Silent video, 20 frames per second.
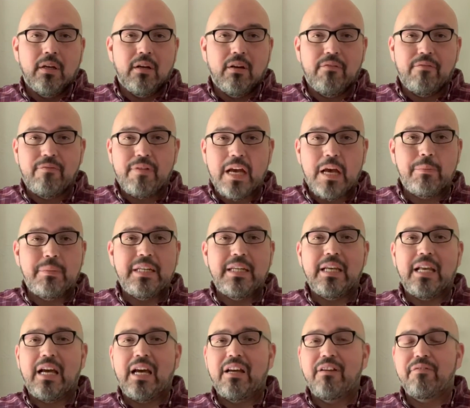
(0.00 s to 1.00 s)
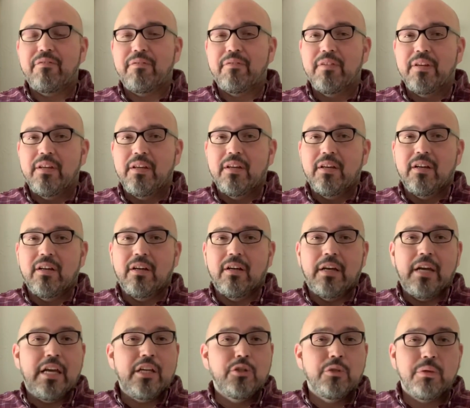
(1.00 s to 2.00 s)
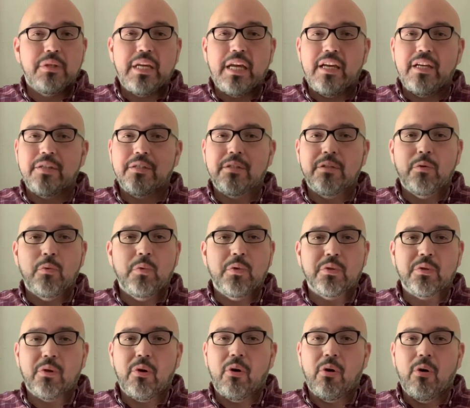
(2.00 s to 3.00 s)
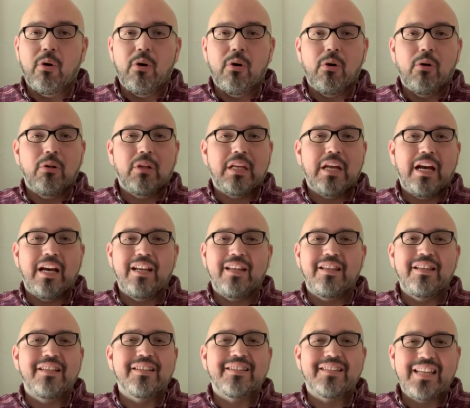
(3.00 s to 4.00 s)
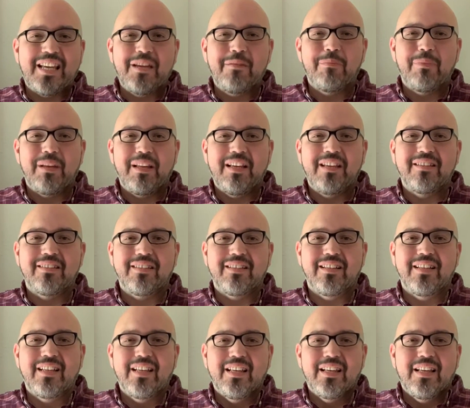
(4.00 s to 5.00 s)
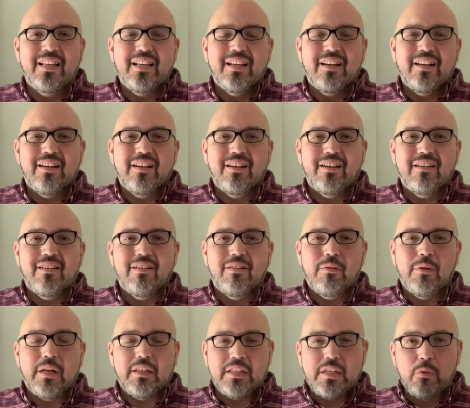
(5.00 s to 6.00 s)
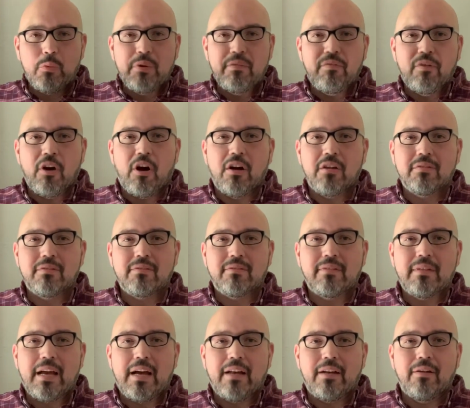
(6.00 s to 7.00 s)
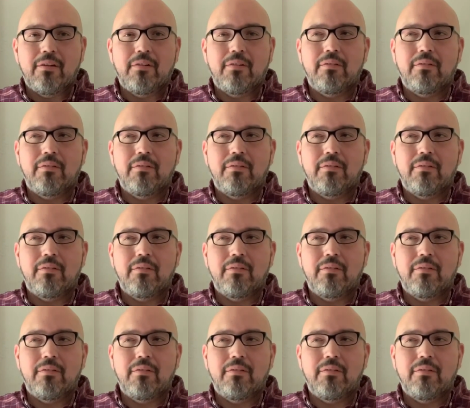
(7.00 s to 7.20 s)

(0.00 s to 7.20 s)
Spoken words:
family life, education was all kind of the same place. And I think we've lost that